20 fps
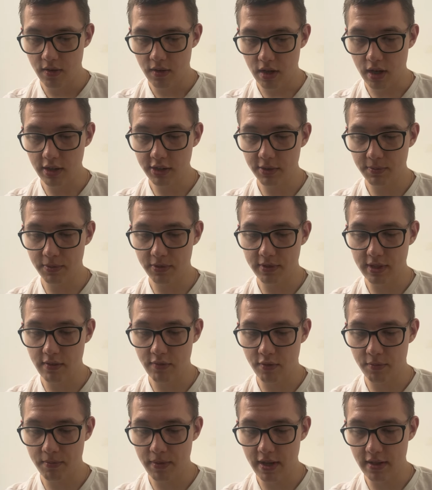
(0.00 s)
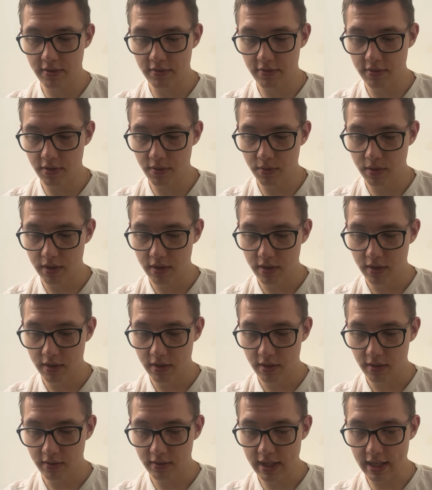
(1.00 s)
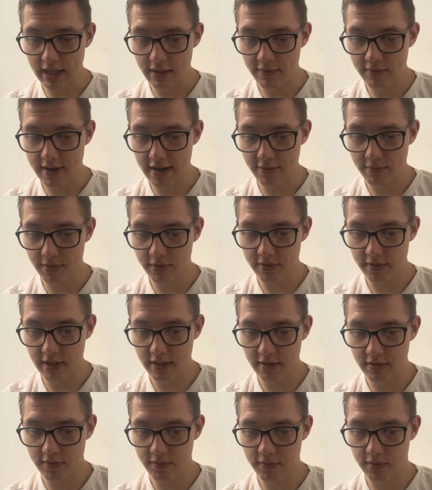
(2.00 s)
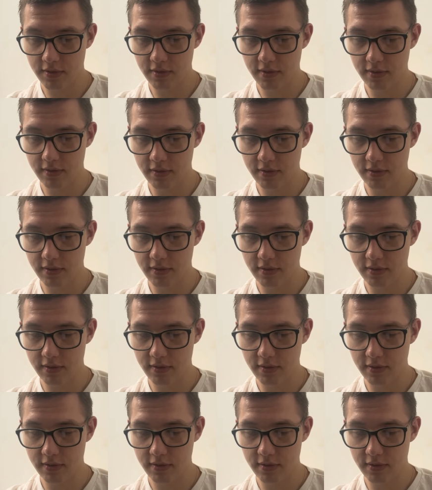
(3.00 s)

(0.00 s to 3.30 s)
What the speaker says: 100% for PS2, 95% for